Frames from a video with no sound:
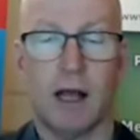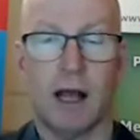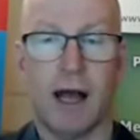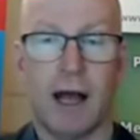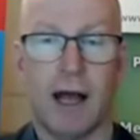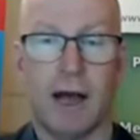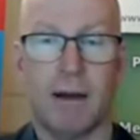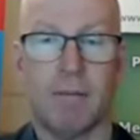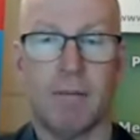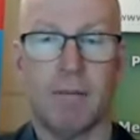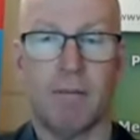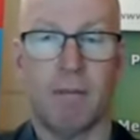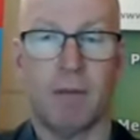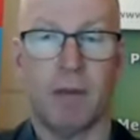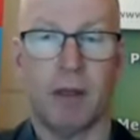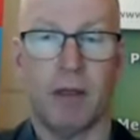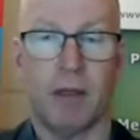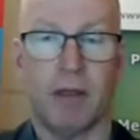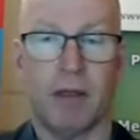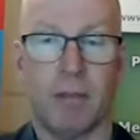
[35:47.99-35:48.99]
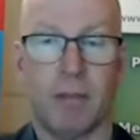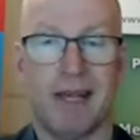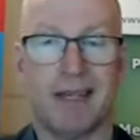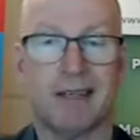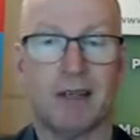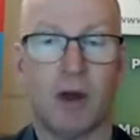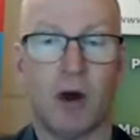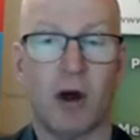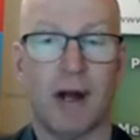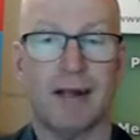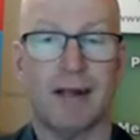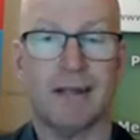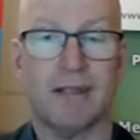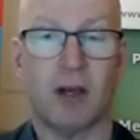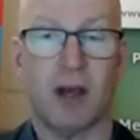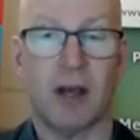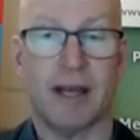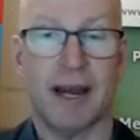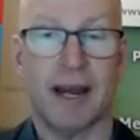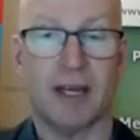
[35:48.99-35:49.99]
The best guidance
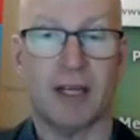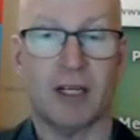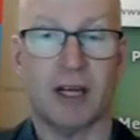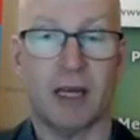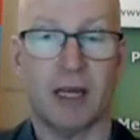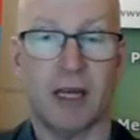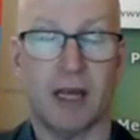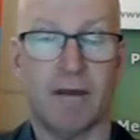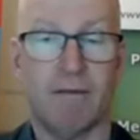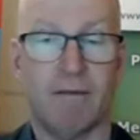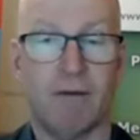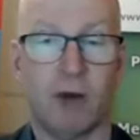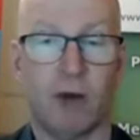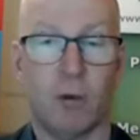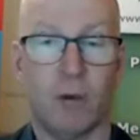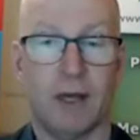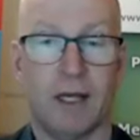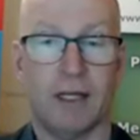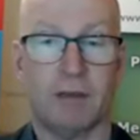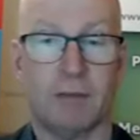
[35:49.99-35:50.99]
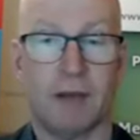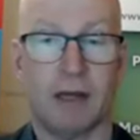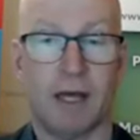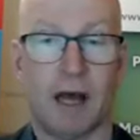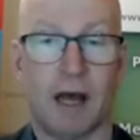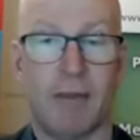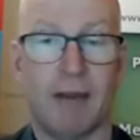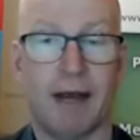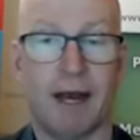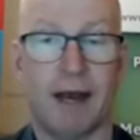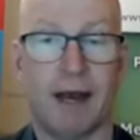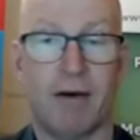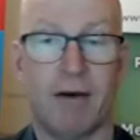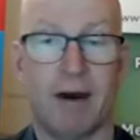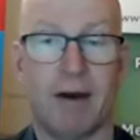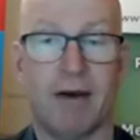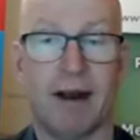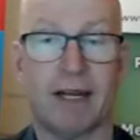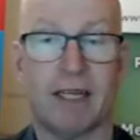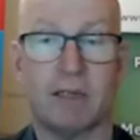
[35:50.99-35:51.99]
I can actually give you is become an
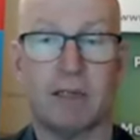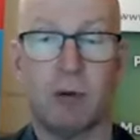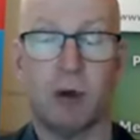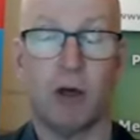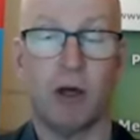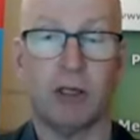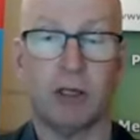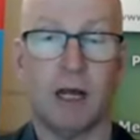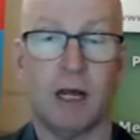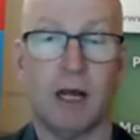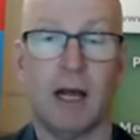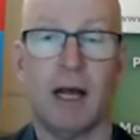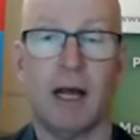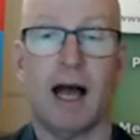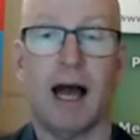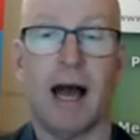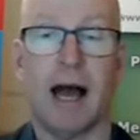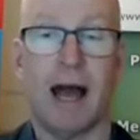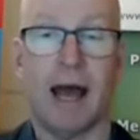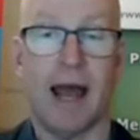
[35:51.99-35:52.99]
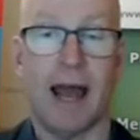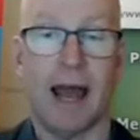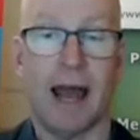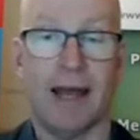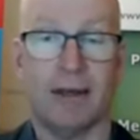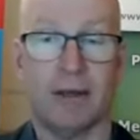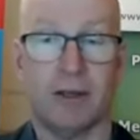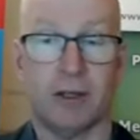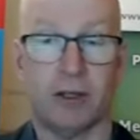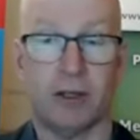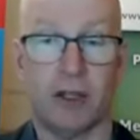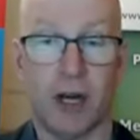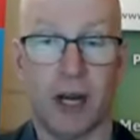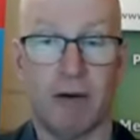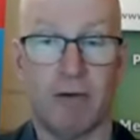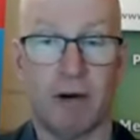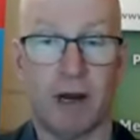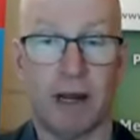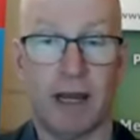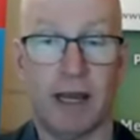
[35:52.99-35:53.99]
area expert, and
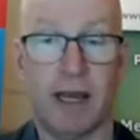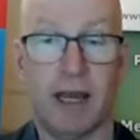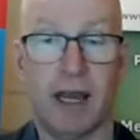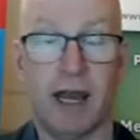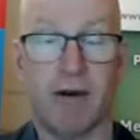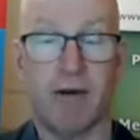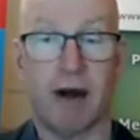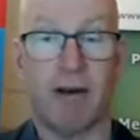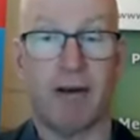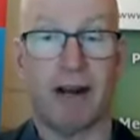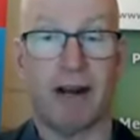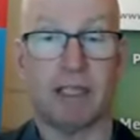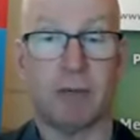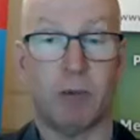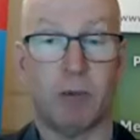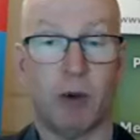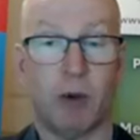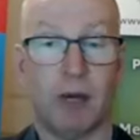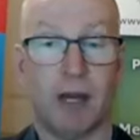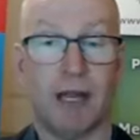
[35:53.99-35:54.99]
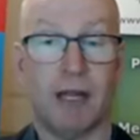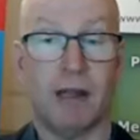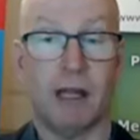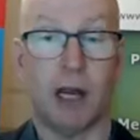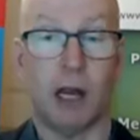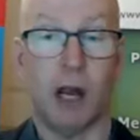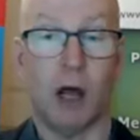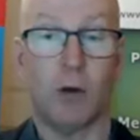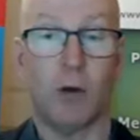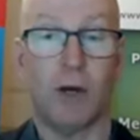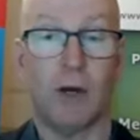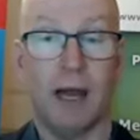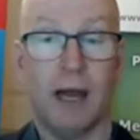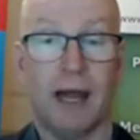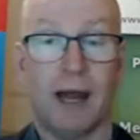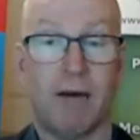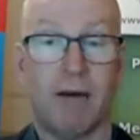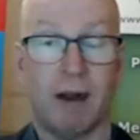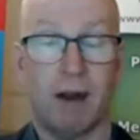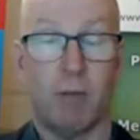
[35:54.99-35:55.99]
generally area expert in the local
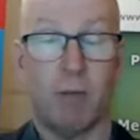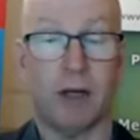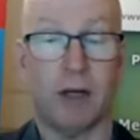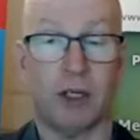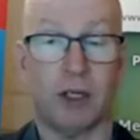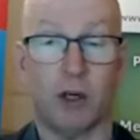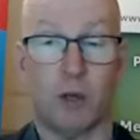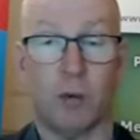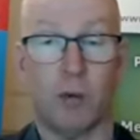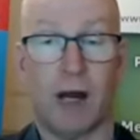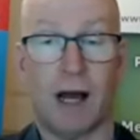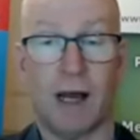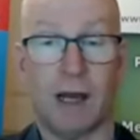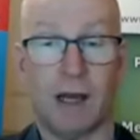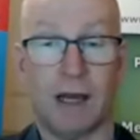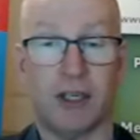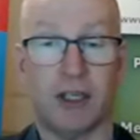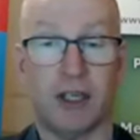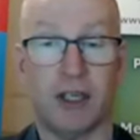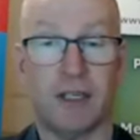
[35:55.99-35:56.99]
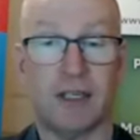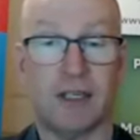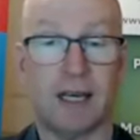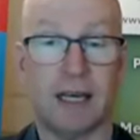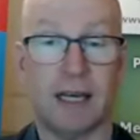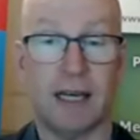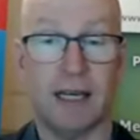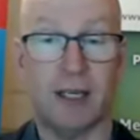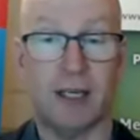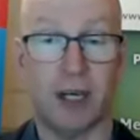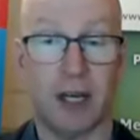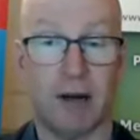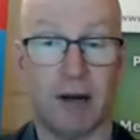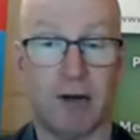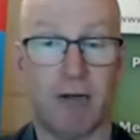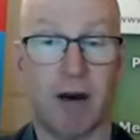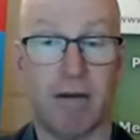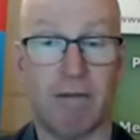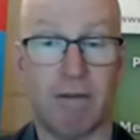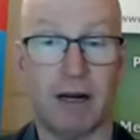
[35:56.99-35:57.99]
area in which you are logistically,
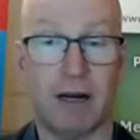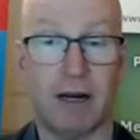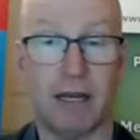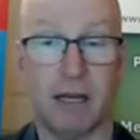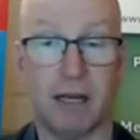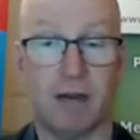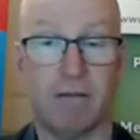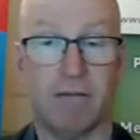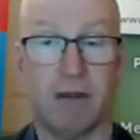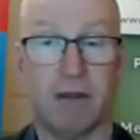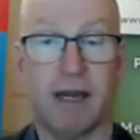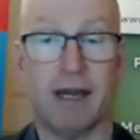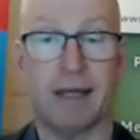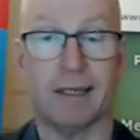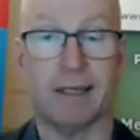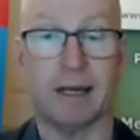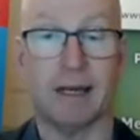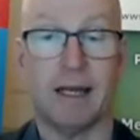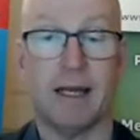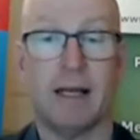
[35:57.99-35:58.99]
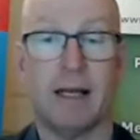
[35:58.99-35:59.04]
geographically convenient.